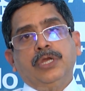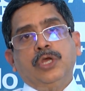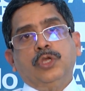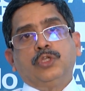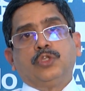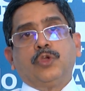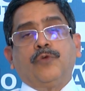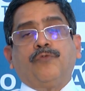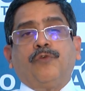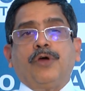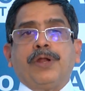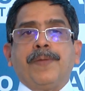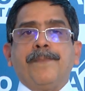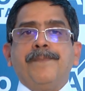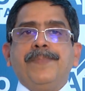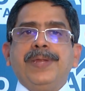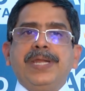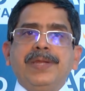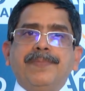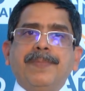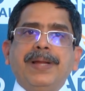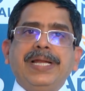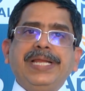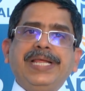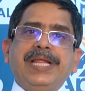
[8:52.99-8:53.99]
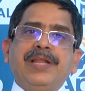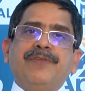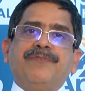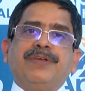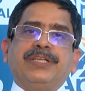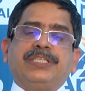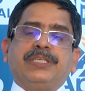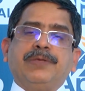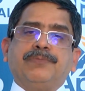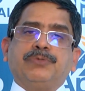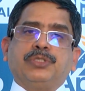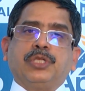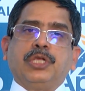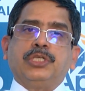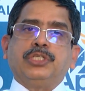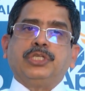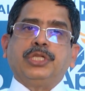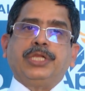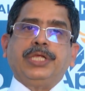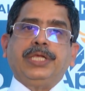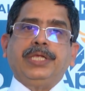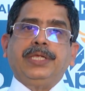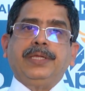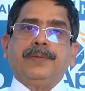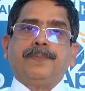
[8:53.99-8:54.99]
So for a minimally invasive
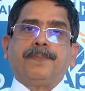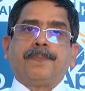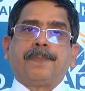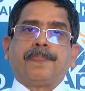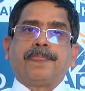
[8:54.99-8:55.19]
surgery,